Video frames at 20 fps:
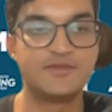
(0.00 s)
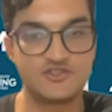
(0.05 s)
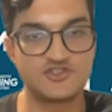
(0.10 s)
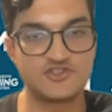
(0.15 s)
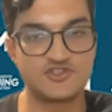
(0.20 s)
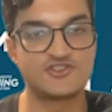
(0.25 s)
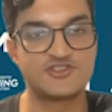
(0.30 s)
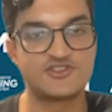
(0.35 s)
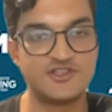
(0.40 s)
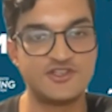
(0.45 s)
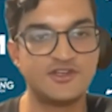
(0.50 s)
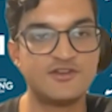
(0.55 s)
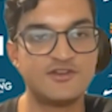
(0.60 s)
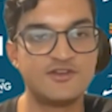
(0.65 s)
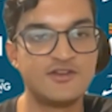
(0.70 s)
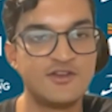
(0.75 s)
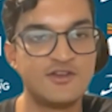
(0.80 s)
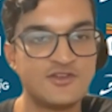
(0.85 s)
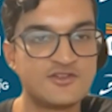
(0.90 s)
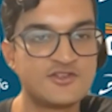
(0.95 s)
just
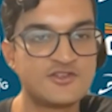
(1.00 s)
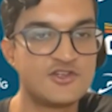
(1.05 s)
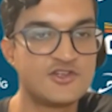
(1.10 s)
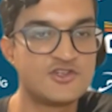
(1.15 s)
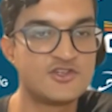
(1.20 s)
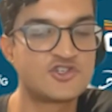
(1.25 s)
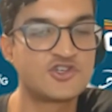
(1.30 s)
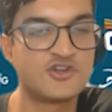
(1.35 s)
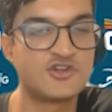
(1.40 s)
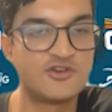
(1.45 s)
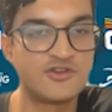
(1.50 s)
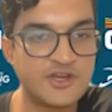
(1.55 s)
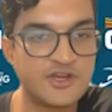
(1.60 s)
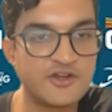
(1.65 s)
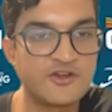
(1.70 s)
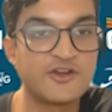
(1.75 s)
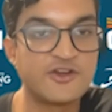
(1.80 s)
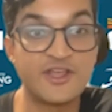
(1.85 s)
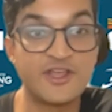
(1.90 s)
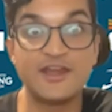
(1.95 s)
to ensure that
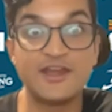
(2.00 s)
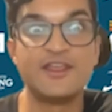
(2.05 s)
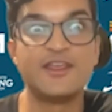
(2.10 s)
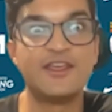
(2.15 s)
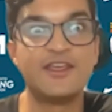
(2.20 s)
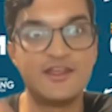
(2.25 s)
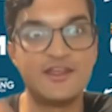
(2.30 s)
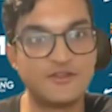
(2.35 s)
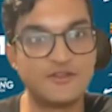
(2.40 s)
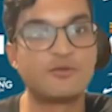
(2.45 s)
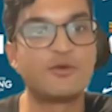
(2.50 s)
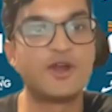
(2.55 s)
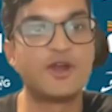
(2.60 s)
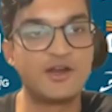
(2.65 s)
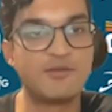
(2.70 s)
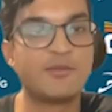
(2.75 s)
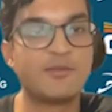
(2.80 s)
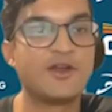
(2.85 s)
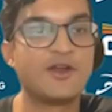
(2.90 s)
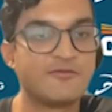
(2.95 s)
you're getting in the
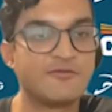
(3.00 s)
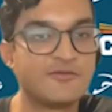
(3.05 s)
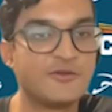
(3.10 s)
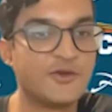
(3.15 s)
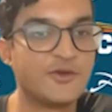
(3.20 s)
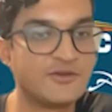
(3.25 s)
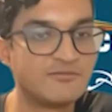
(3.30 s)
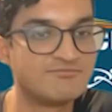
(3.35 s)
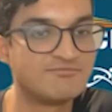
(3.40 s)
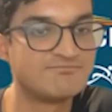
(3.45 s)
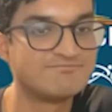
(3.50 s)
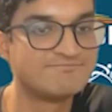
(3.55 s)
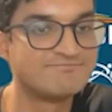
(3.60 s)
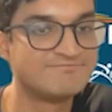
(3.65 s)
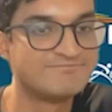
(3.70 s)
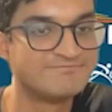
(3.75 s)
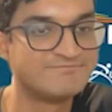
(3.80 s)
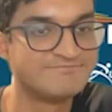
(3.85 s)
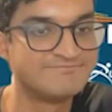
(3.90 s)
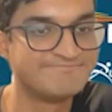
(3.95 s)
right amount of fluid.
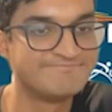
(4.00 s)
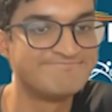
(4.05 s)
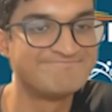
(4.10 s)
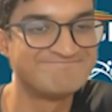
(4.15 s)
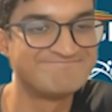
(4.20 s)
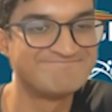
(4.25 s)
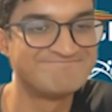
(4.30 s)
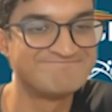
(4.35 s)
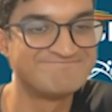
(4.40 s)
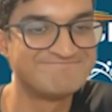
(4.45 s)
Great. And